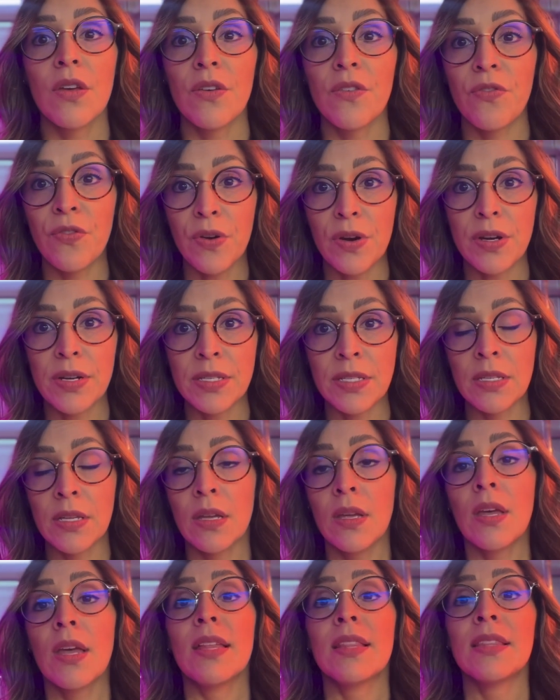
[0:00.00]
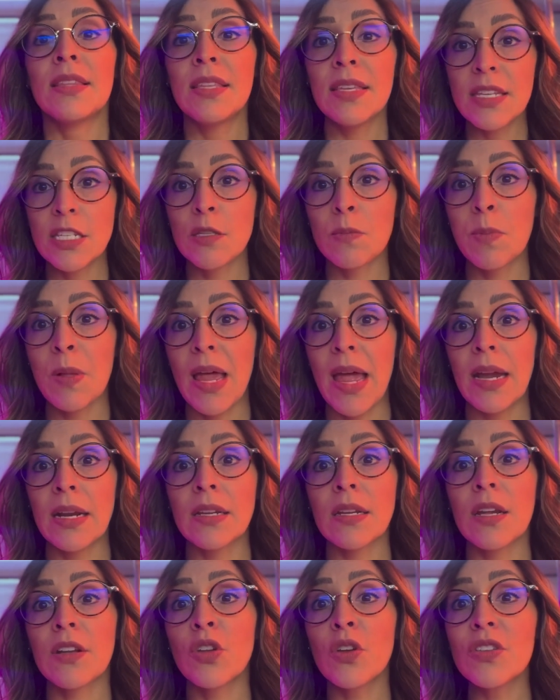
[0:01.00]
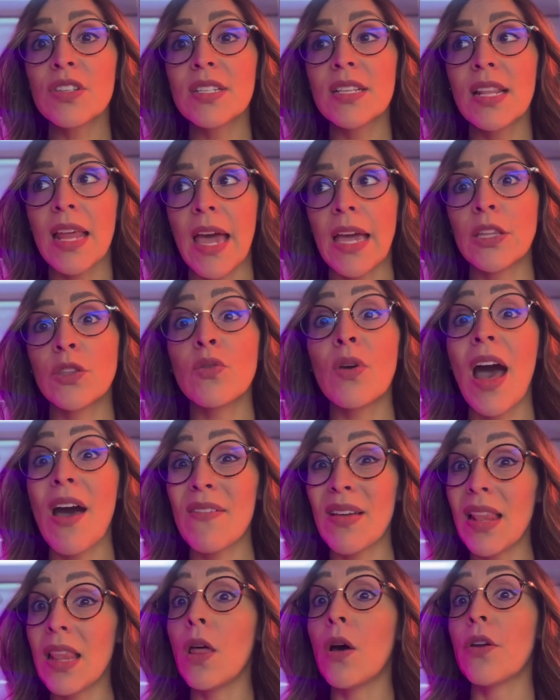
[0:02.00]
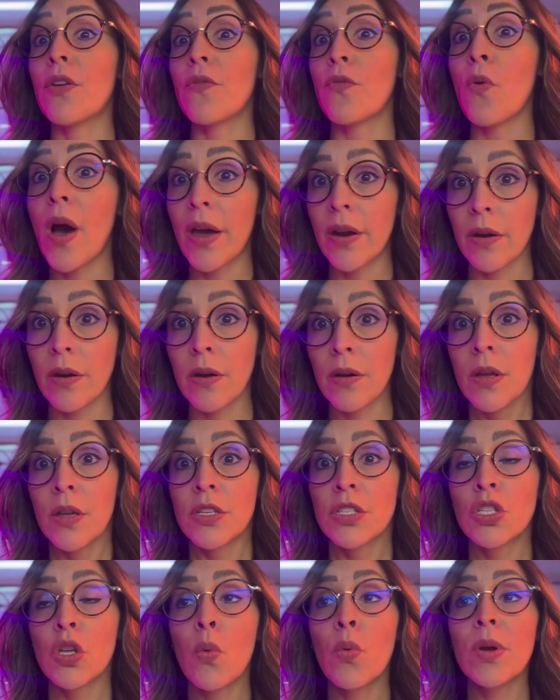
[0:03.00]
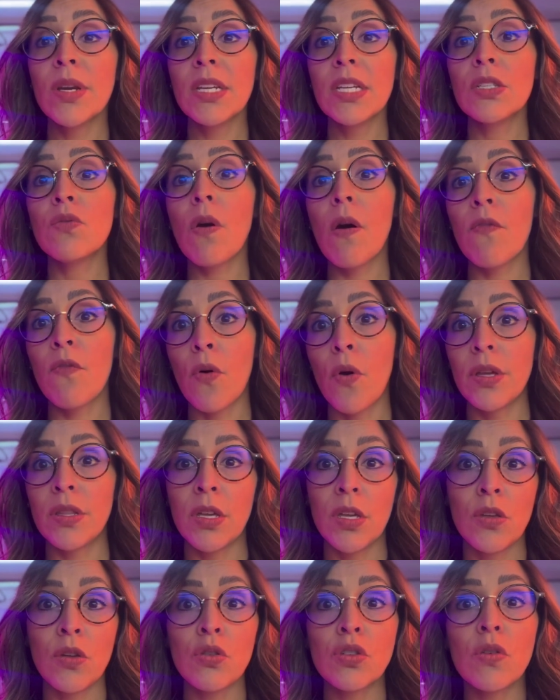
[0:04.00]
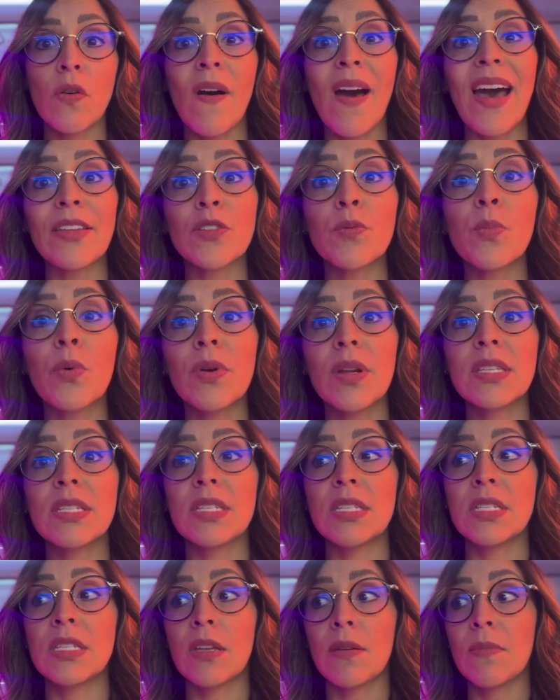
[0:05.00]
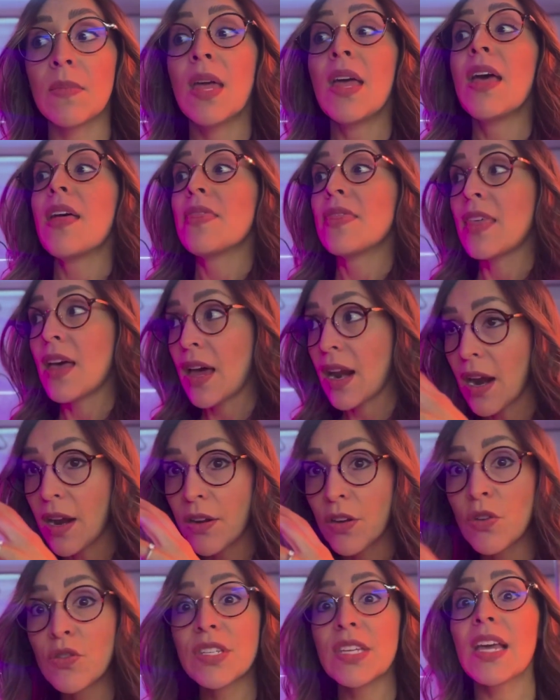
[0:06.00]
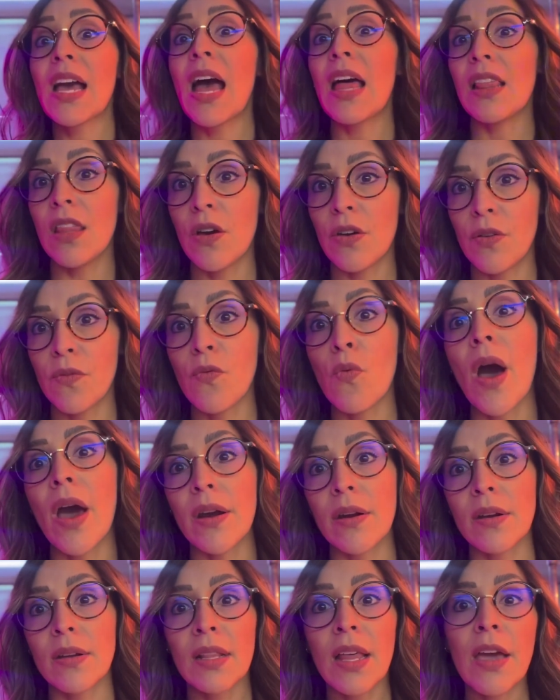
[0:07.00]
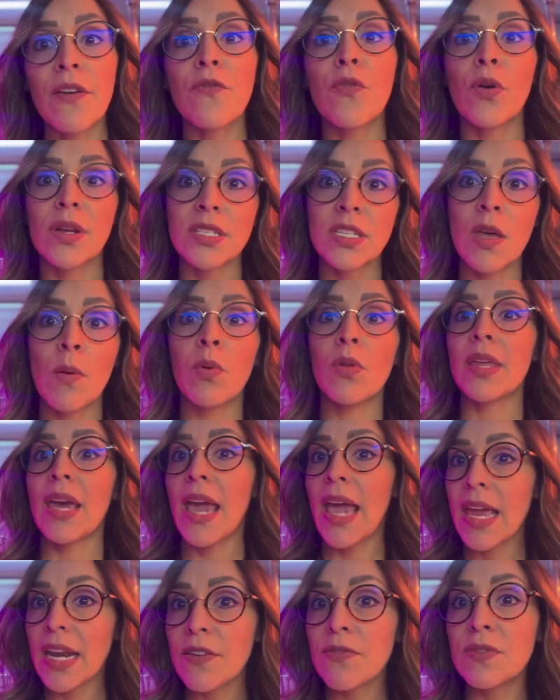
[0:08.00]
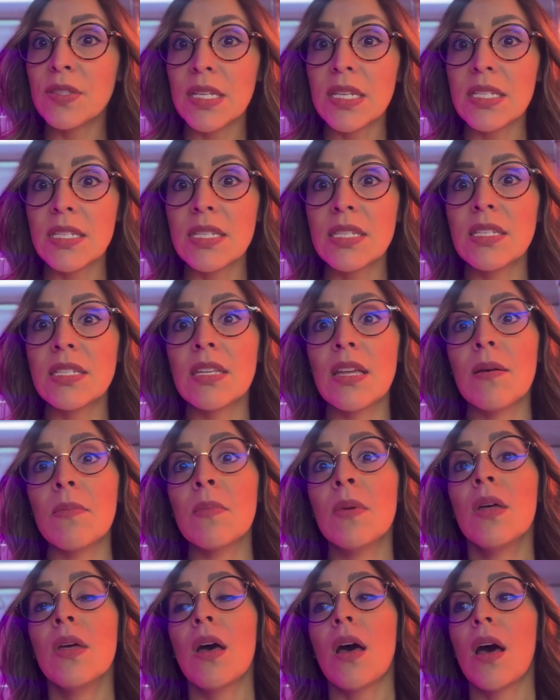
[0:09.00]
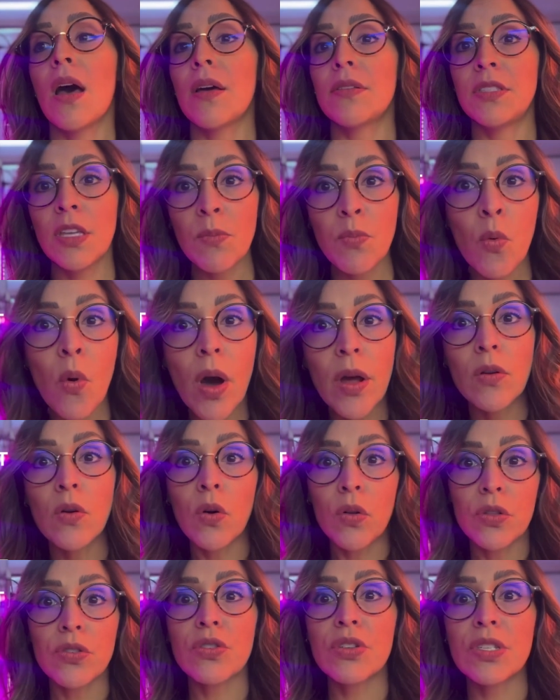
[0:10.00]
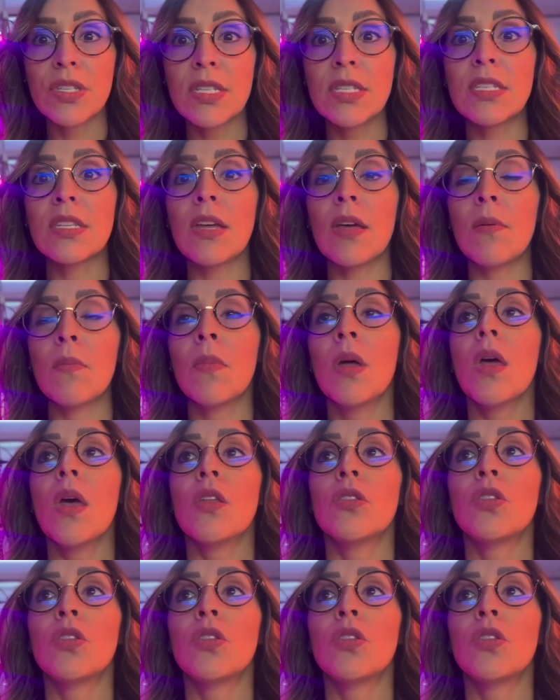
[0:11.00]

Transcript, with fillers: First, this plant doesn't like to have a lot of water, so we need to avoid the use of hydroponic systems that are using a lot of water, like for example the N F T system, uh, deep water culture system.